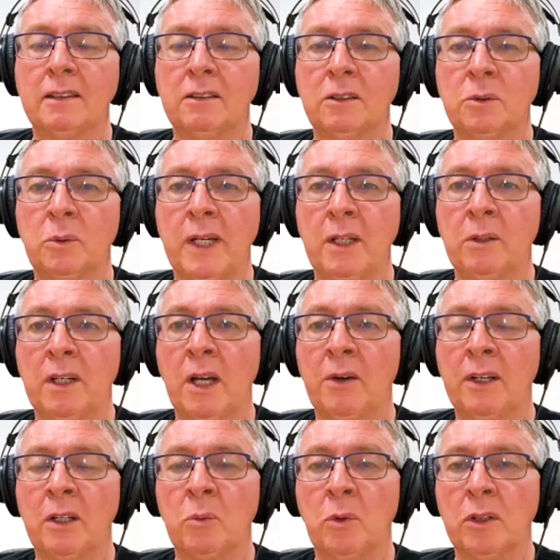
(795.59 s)
as to where you're
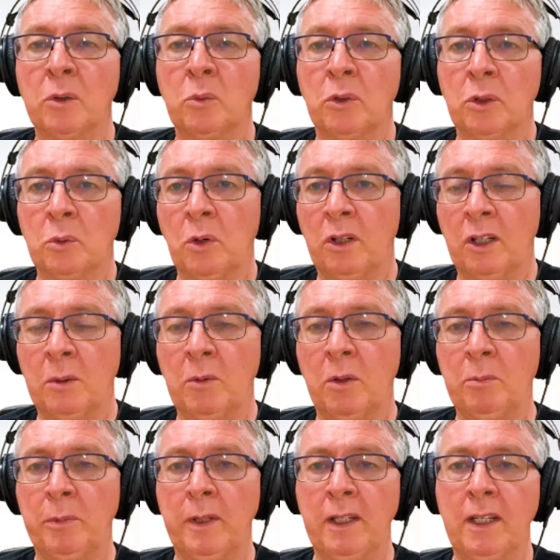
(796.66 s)
going and what the water quality
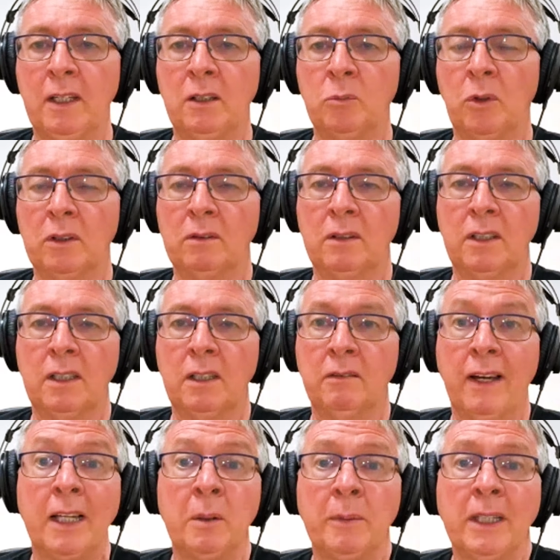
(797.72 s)
might be and what the
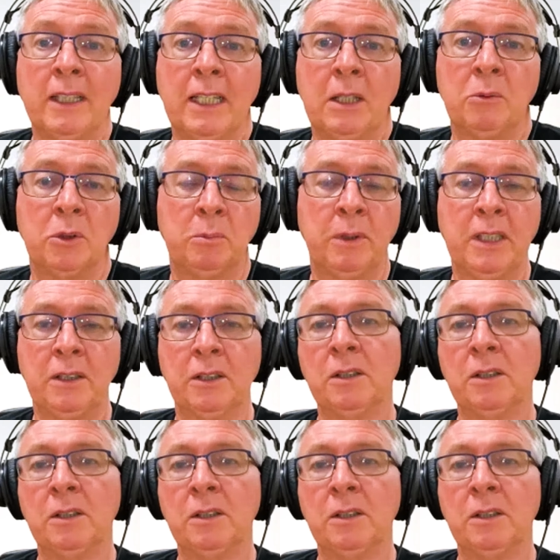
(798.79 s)
availability would be